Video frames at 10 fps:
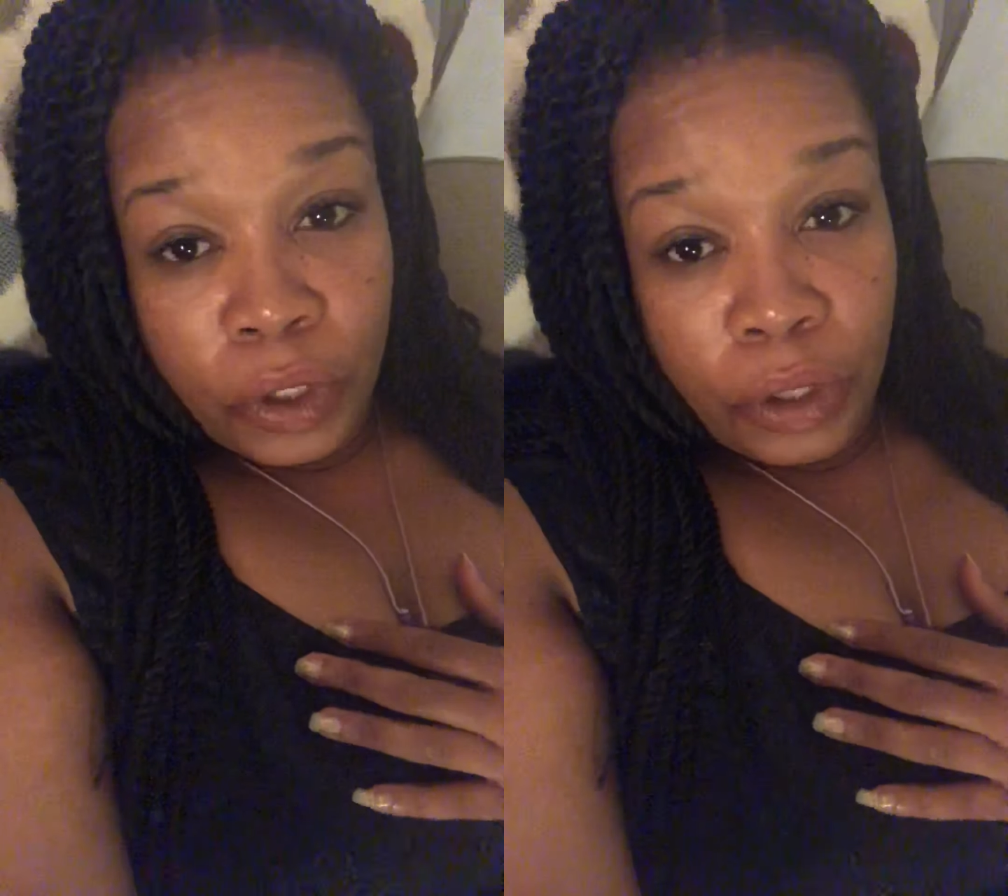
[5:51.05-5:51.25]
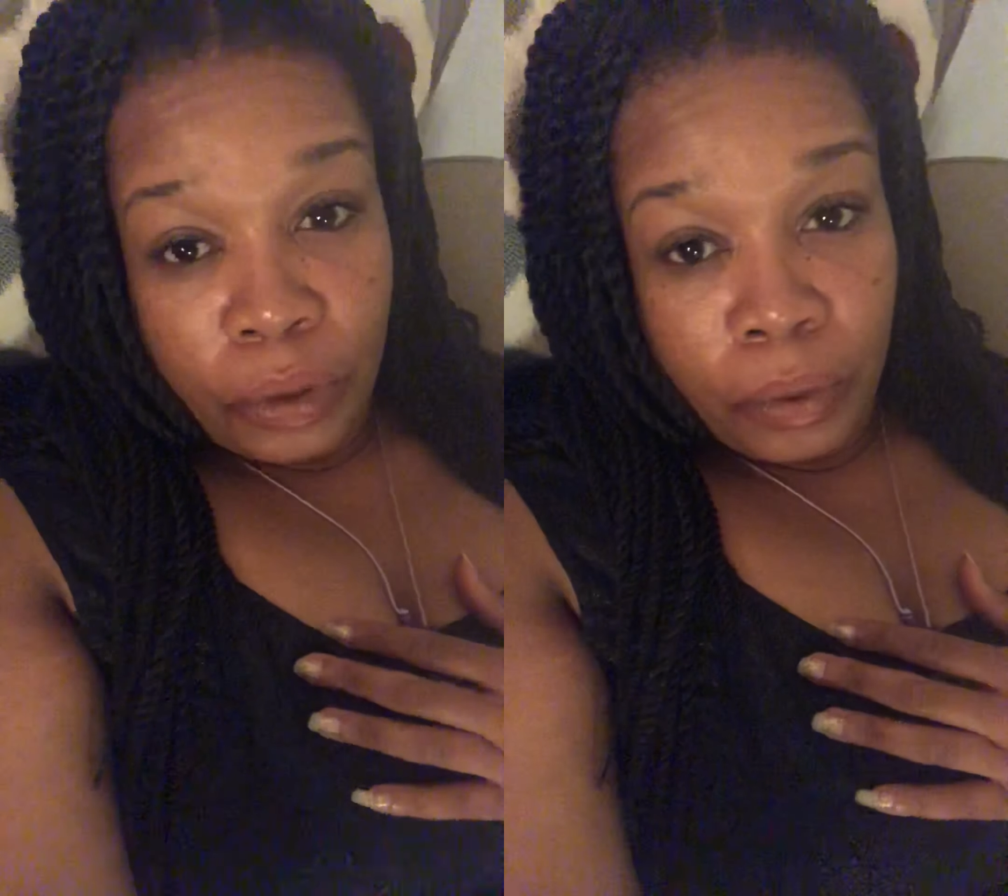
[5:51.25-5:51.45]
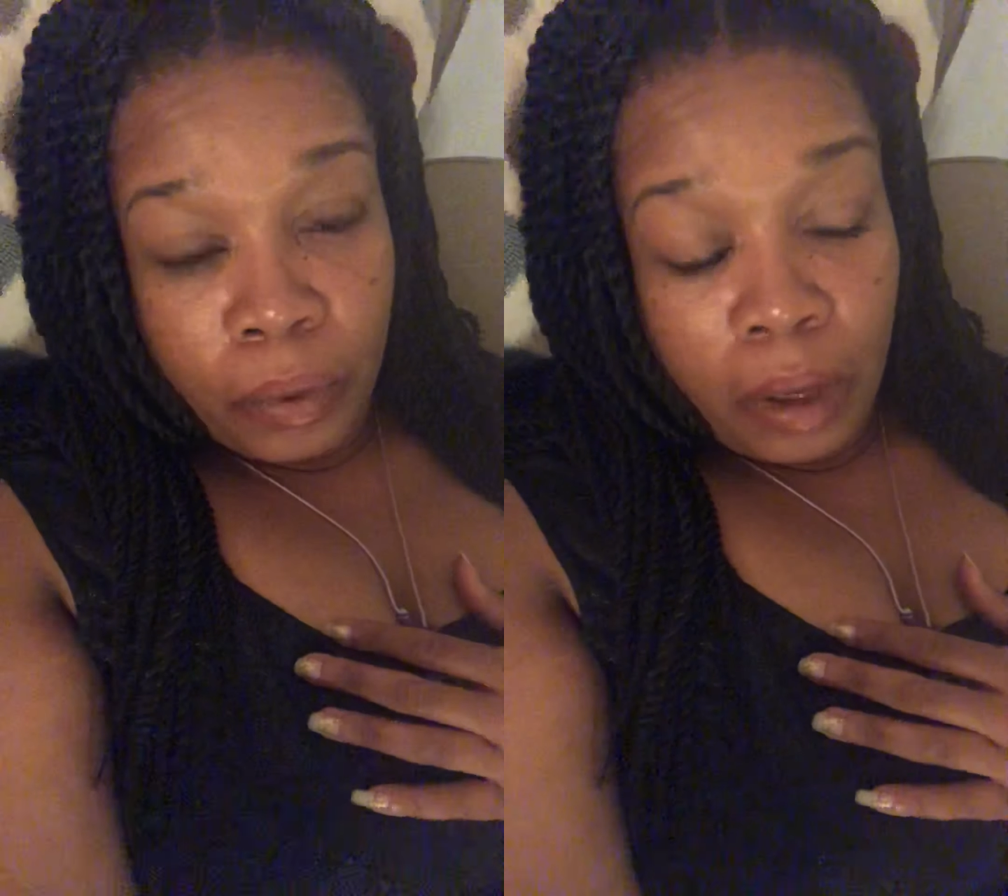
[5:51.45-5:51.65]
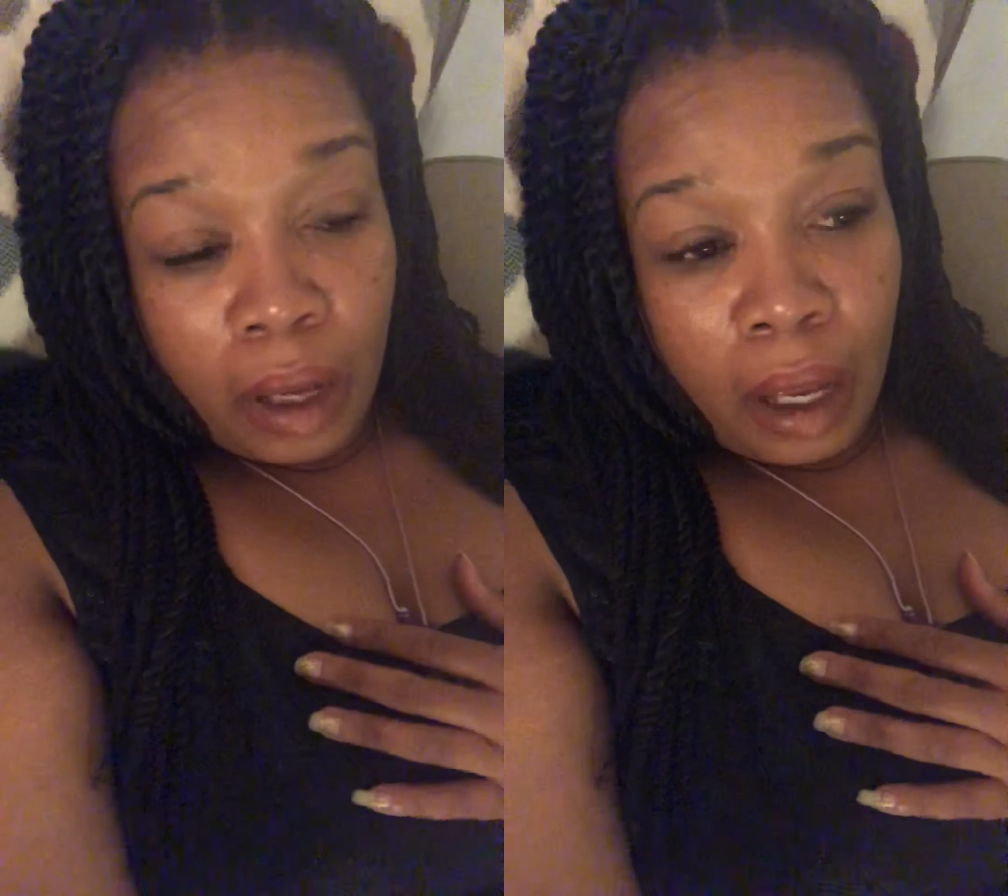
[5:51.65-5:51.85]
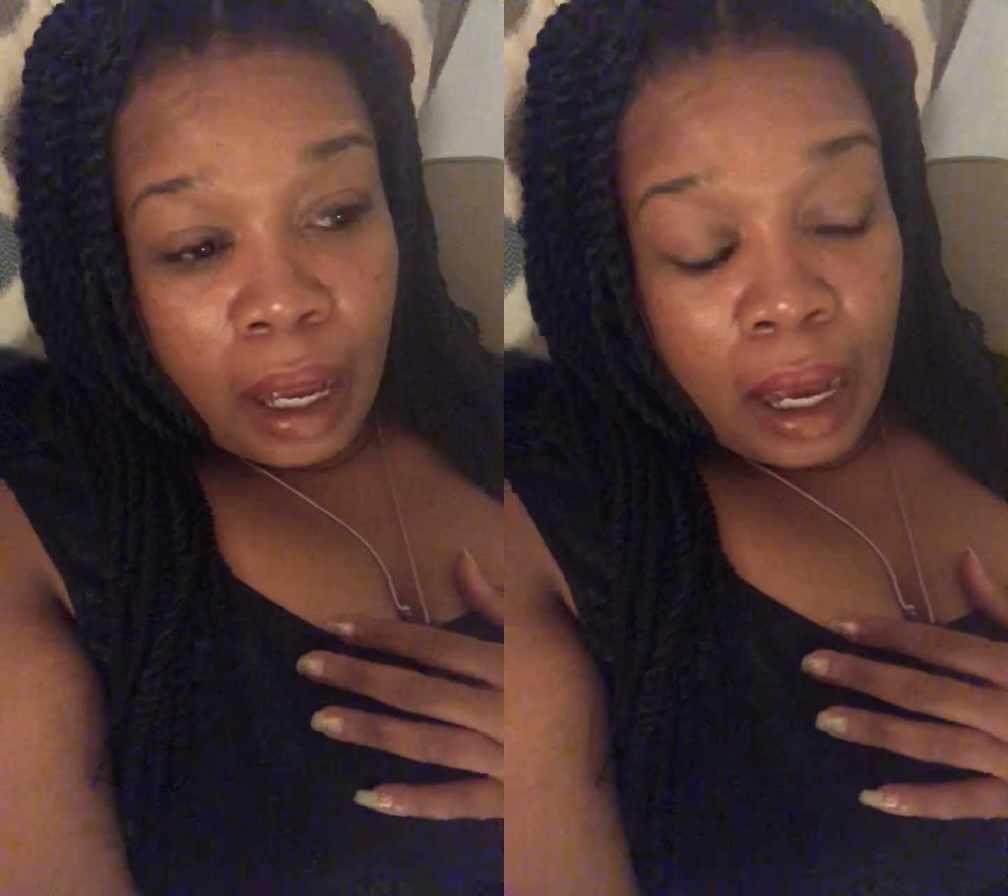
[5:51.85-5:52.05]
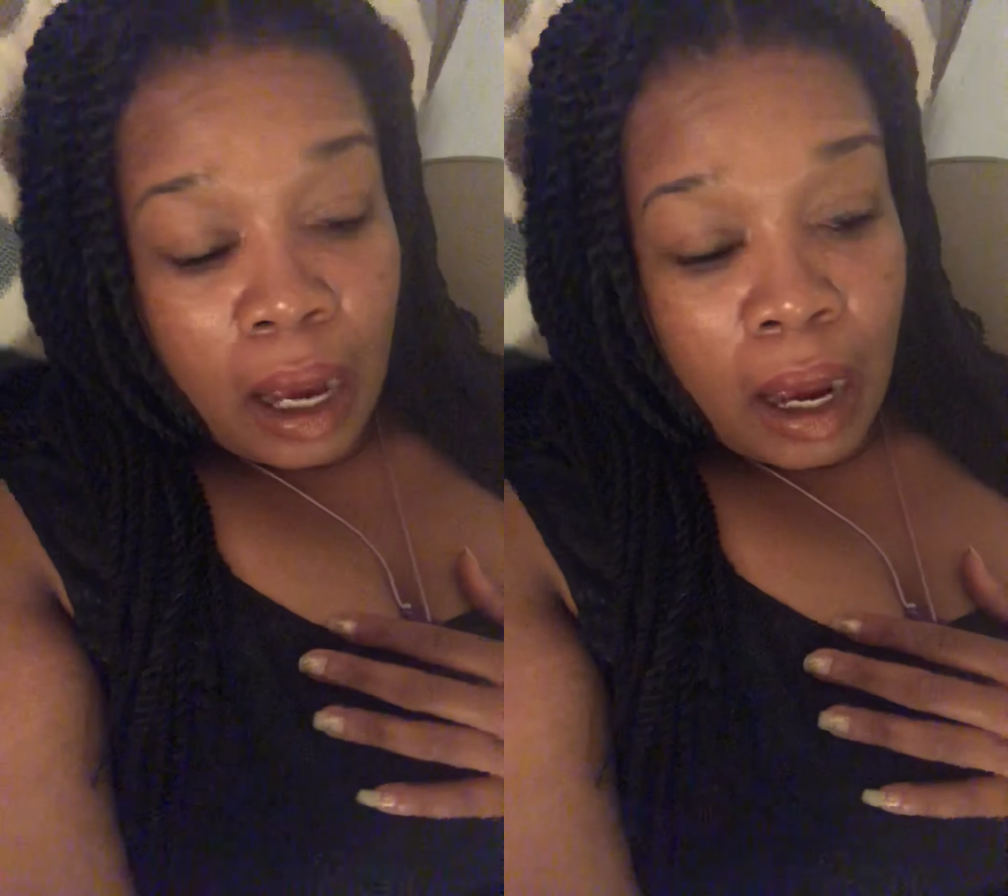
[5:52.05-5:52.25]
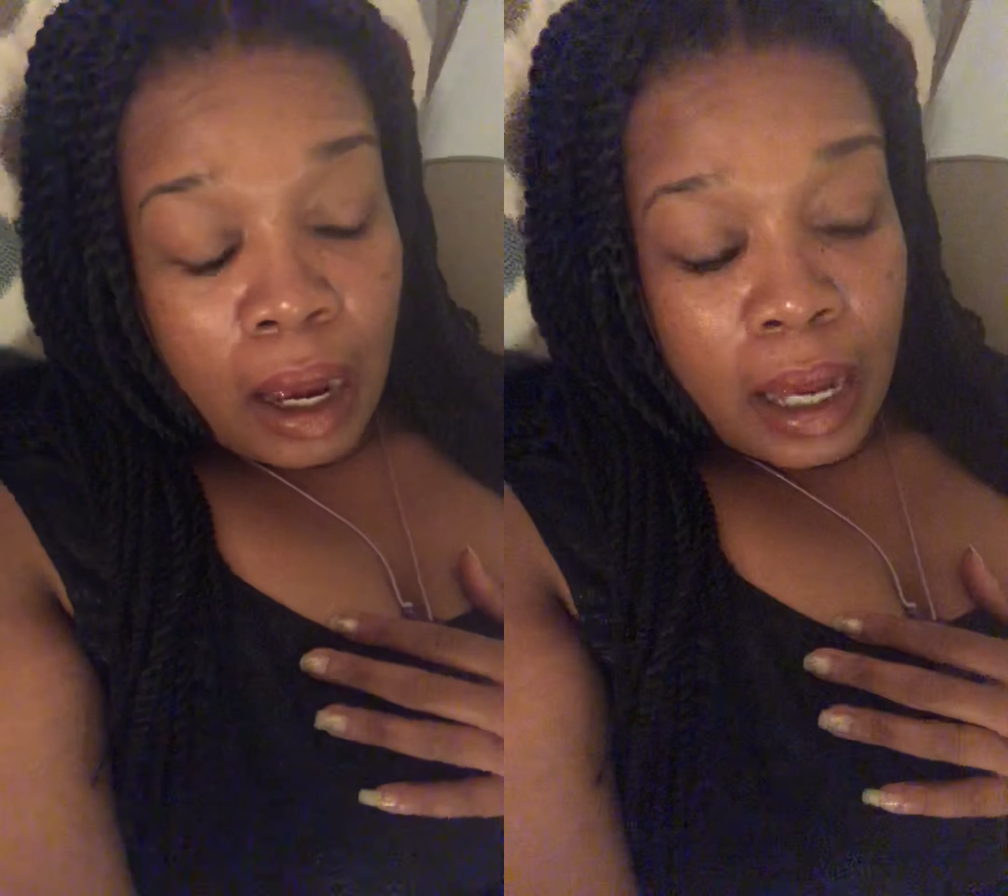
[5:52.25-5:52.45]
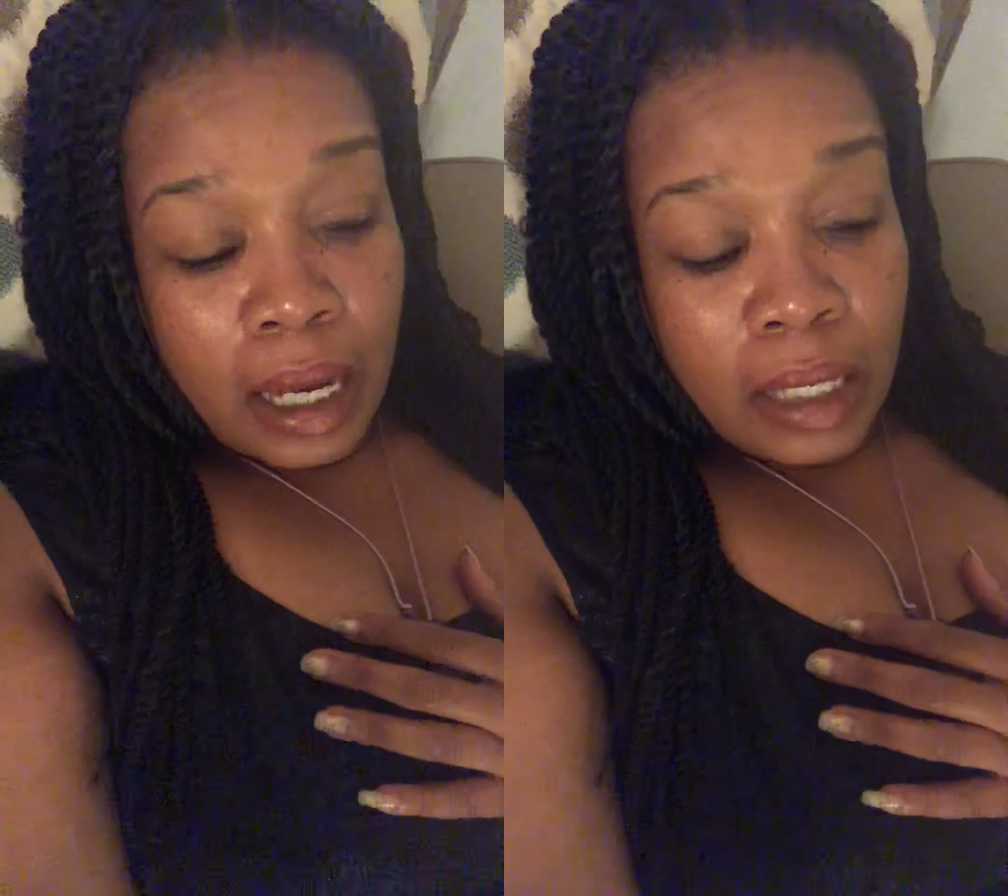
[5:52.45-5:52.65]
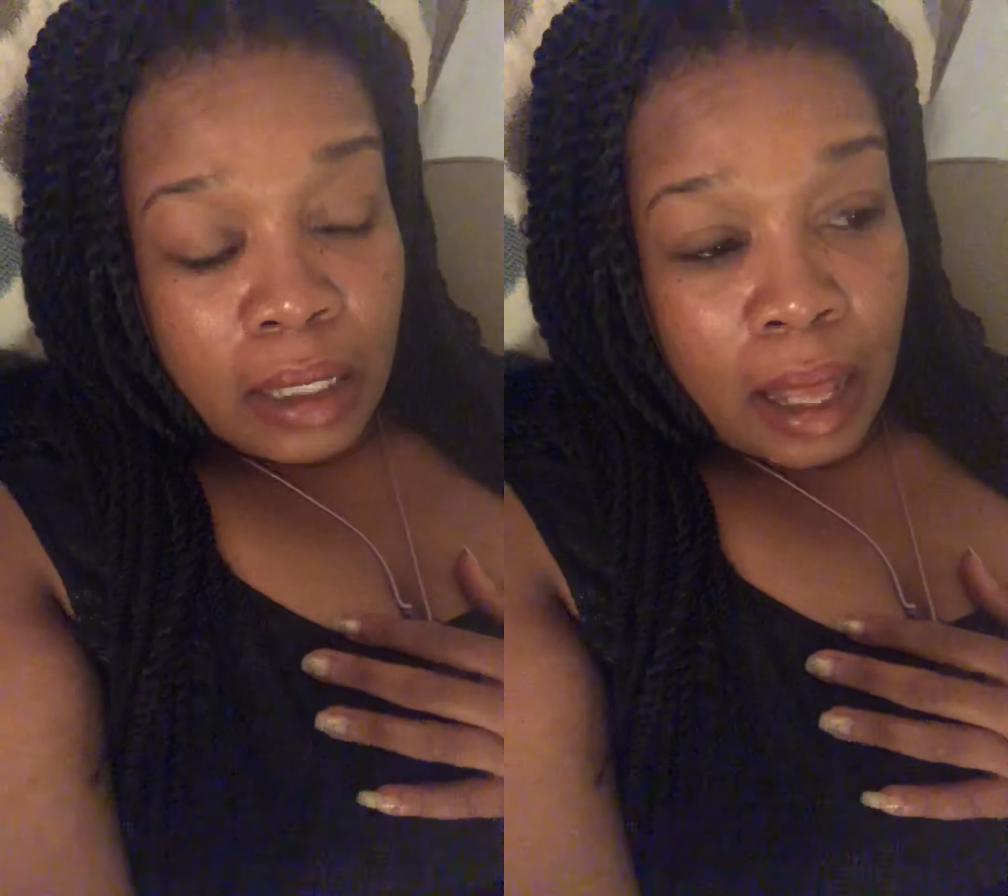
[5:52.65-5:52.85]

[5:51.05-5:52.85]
too, is